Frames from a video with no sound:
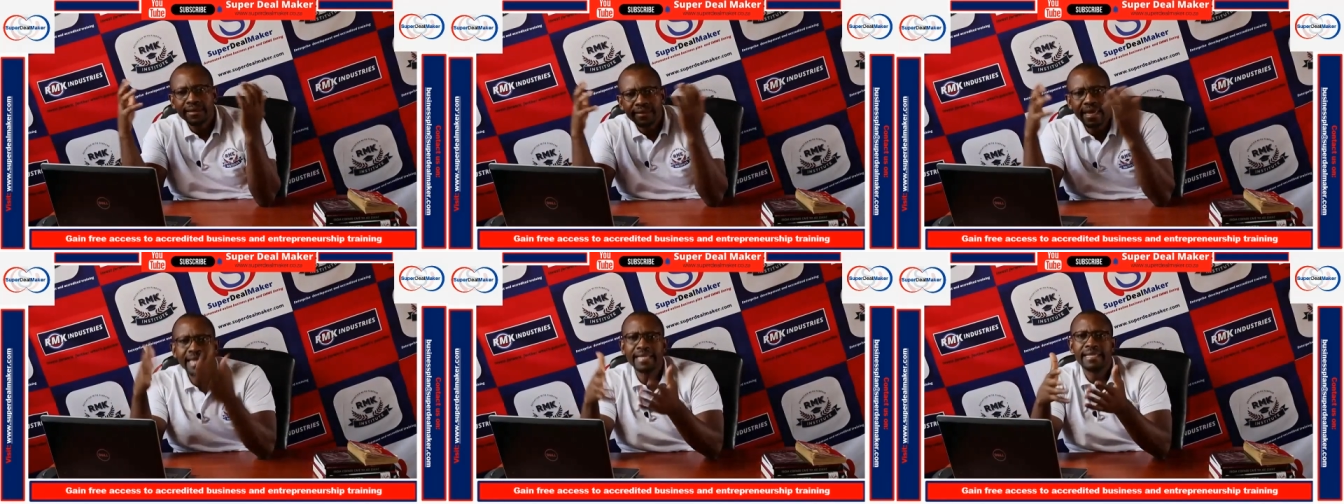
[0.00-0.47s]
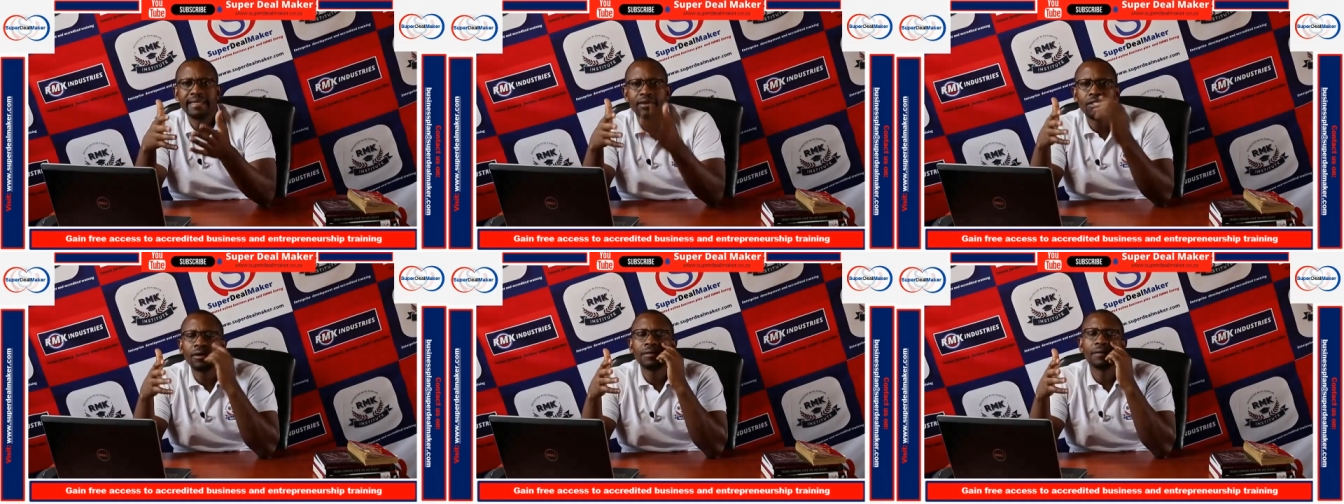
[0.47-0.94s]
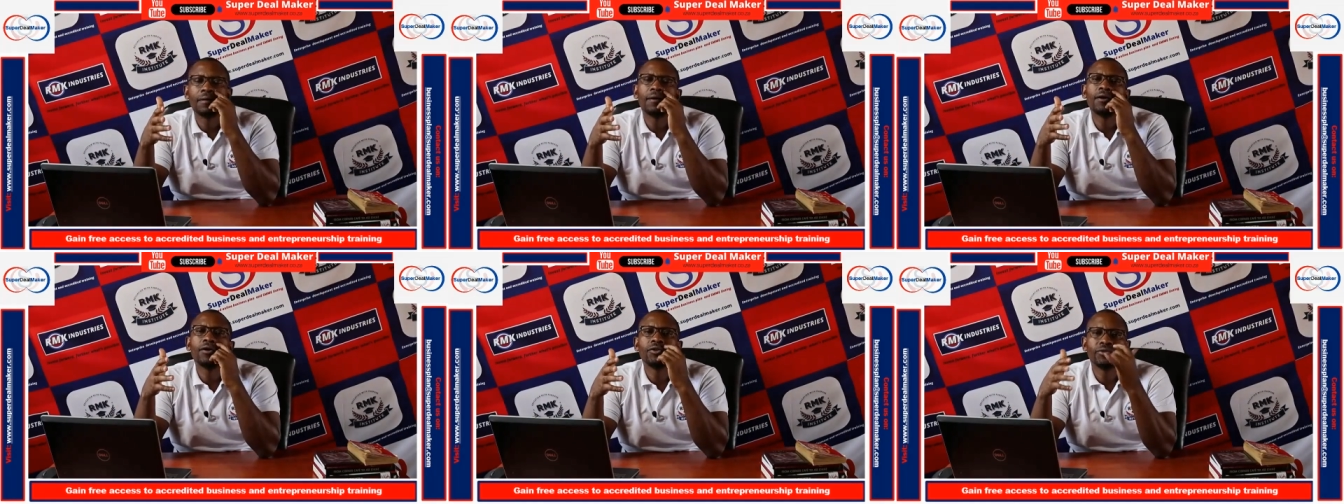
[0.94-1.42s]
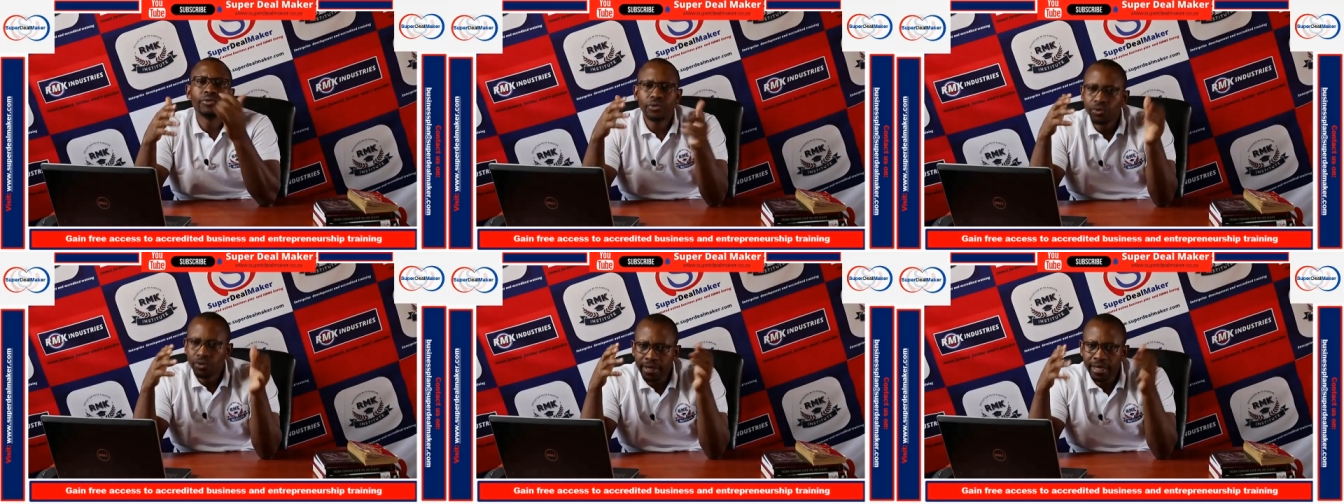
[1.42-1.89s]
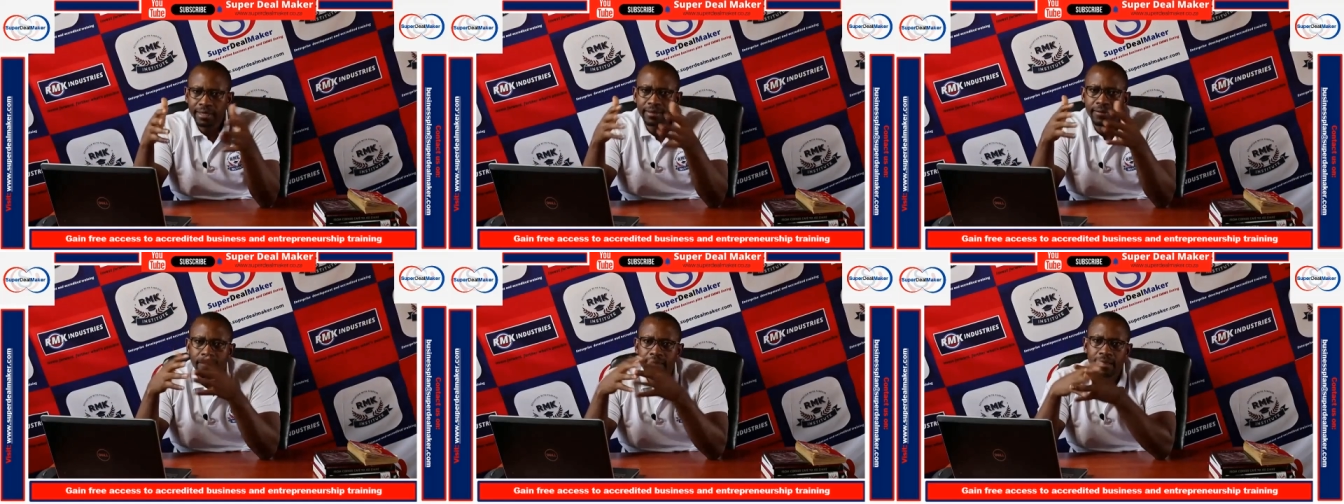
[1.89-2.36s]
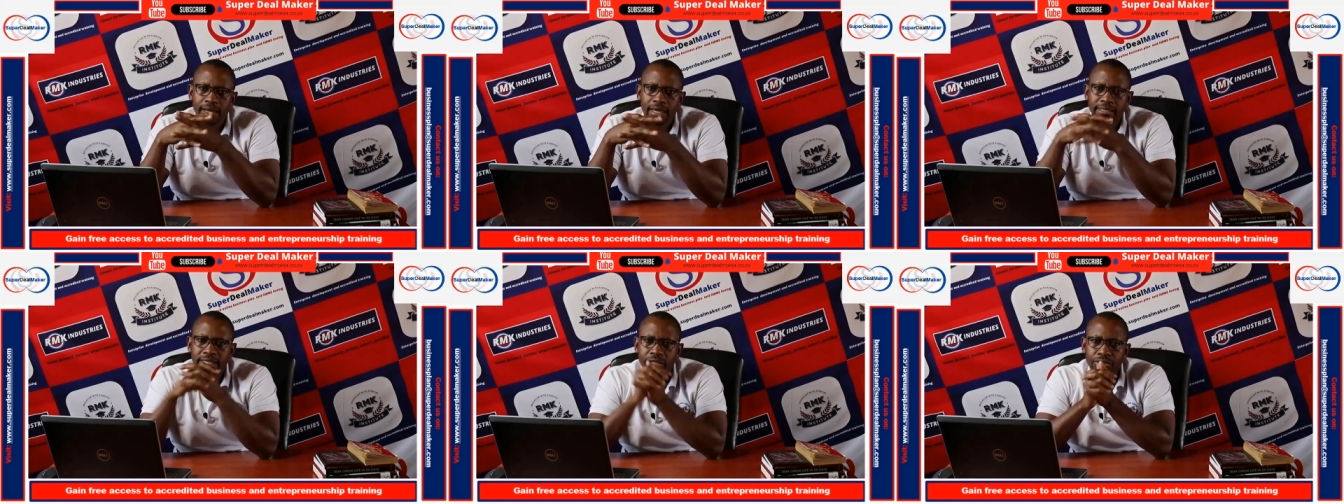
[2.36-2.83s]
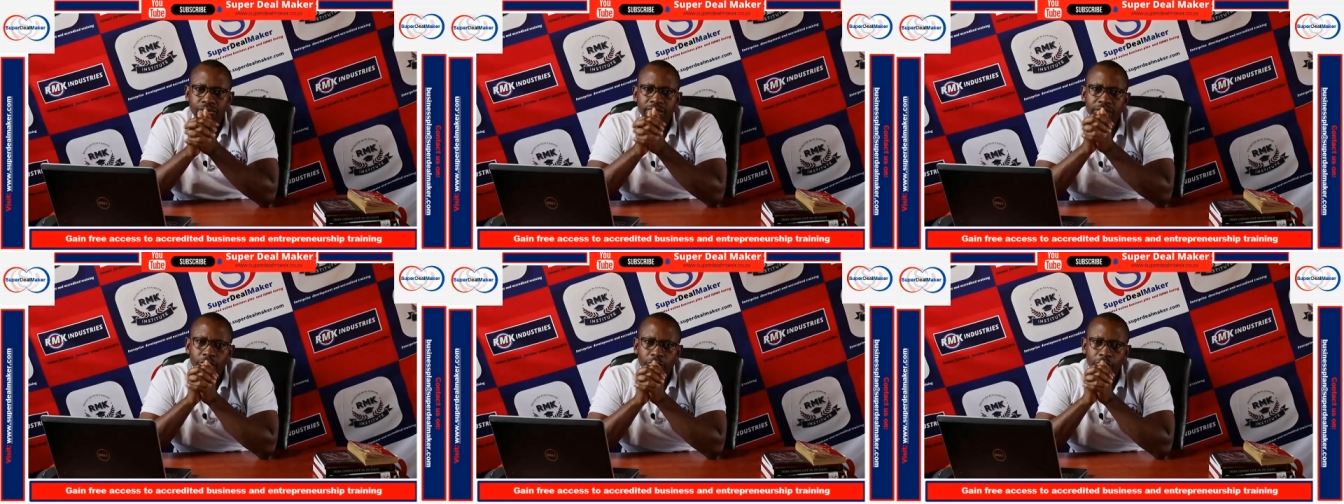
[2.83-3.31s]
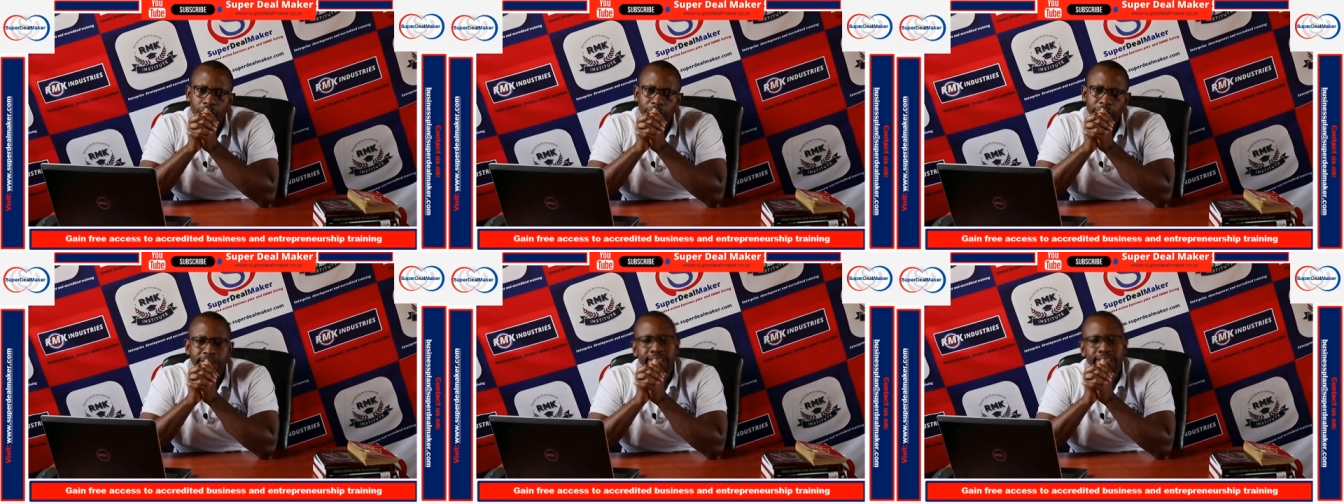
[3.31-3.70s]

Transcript: then you execute your, your